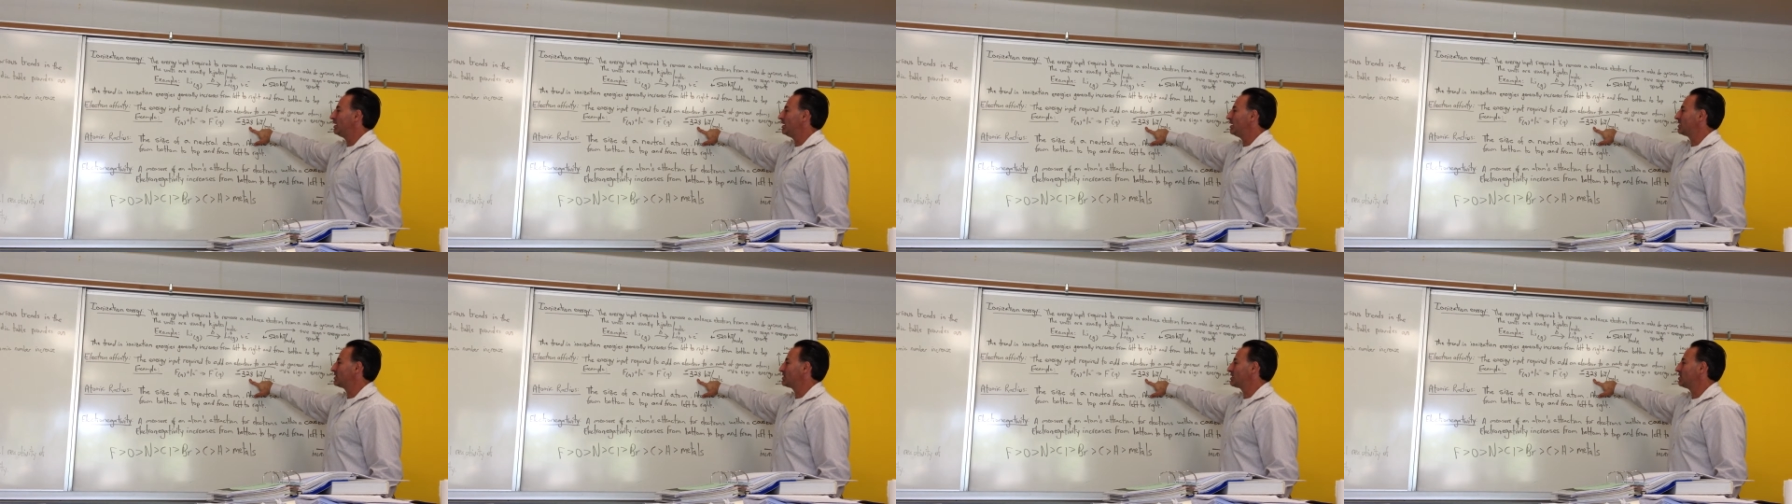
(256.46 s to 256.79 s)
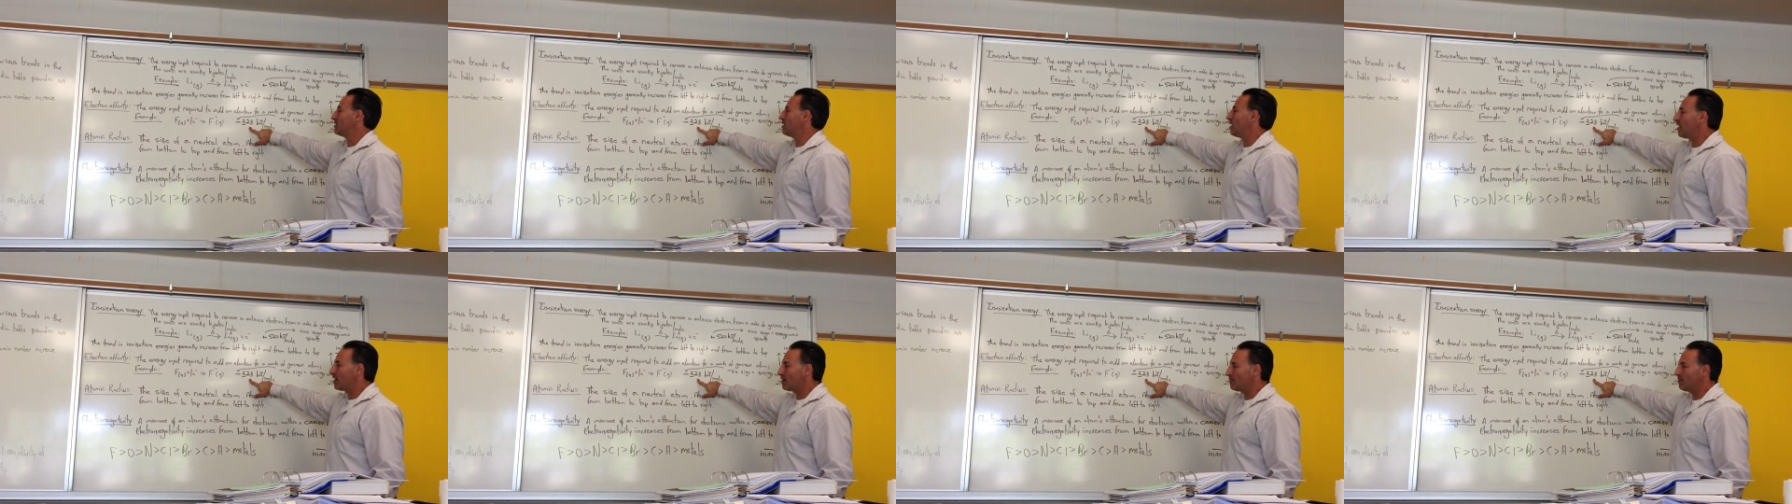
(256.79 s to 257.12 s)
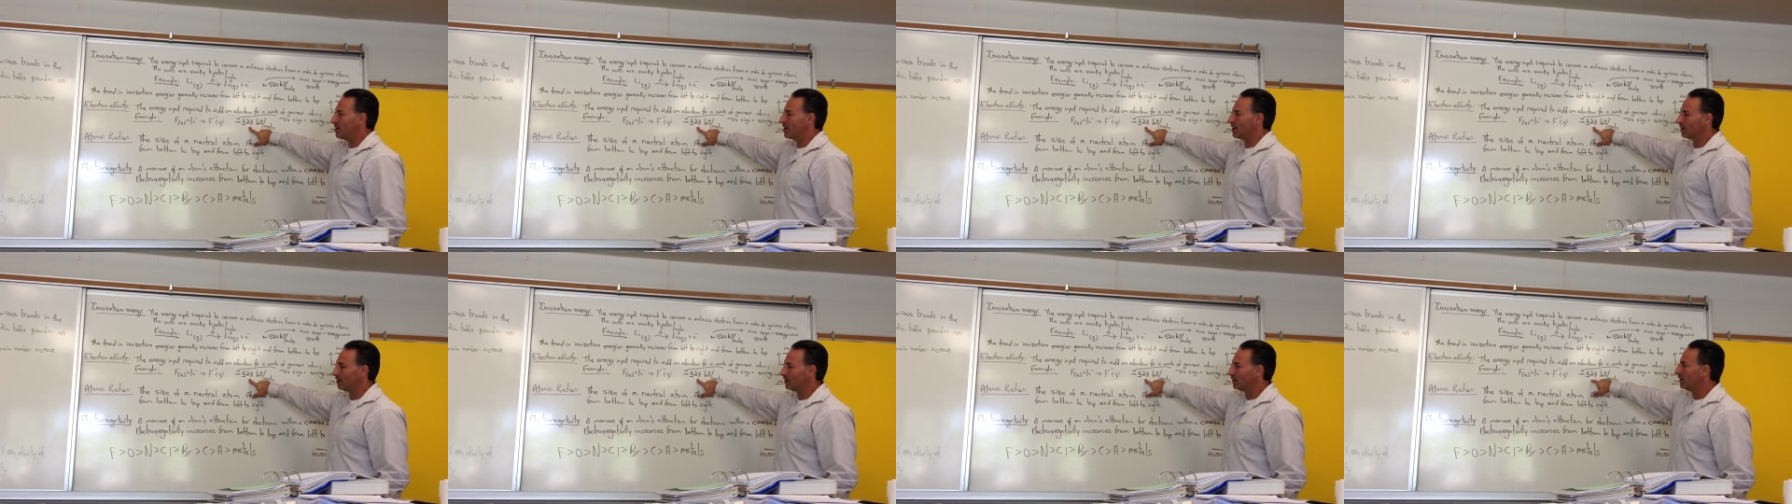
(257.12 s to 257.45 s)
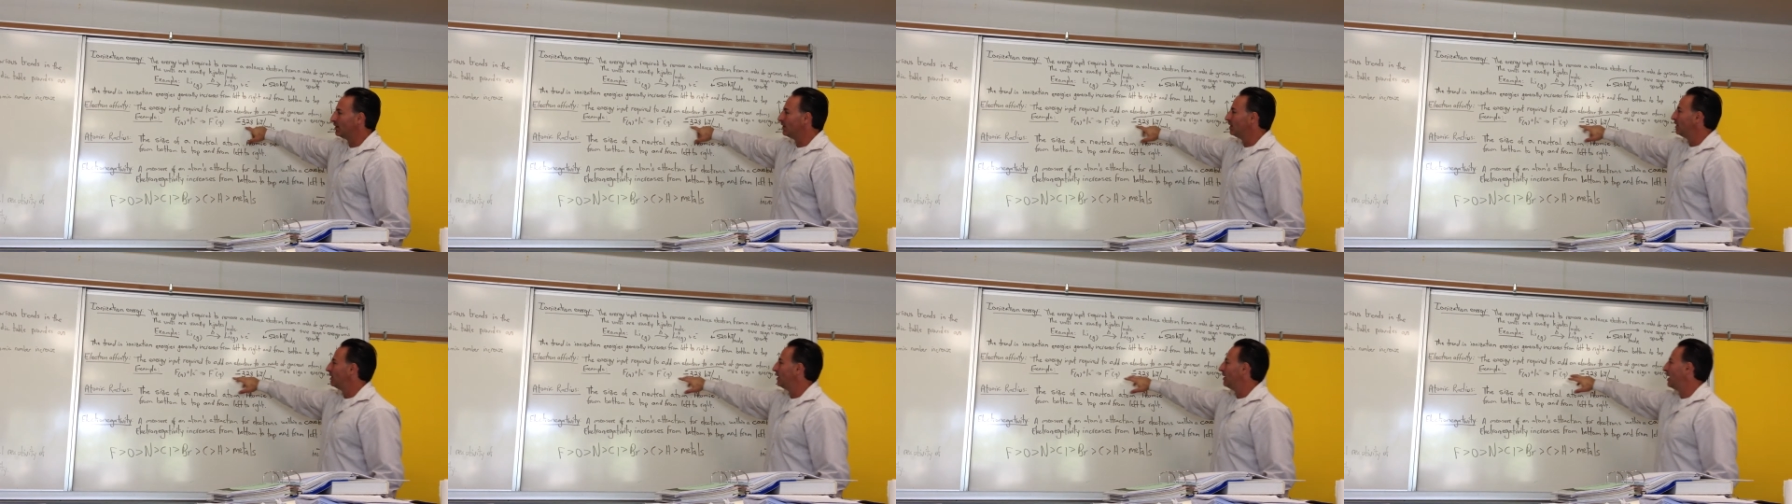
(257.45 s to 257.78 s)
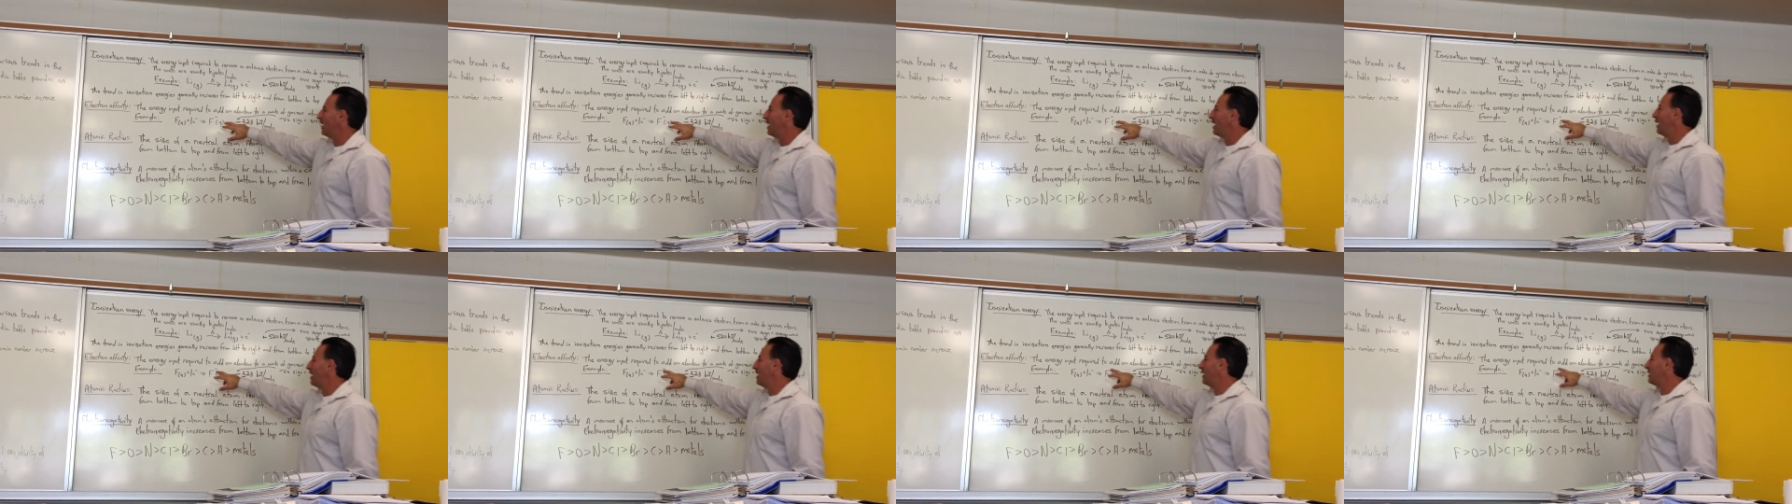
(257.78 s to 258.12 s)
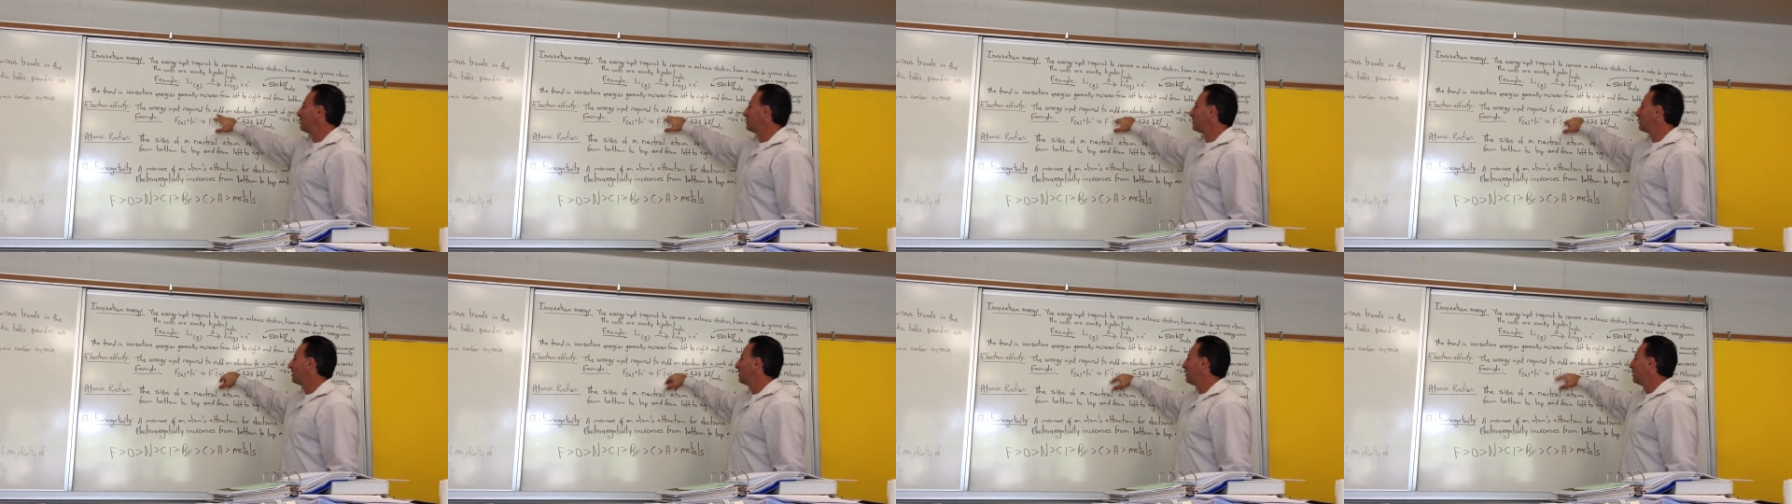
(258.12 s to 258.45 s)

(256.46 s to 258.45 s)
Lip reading: is a nonmetal and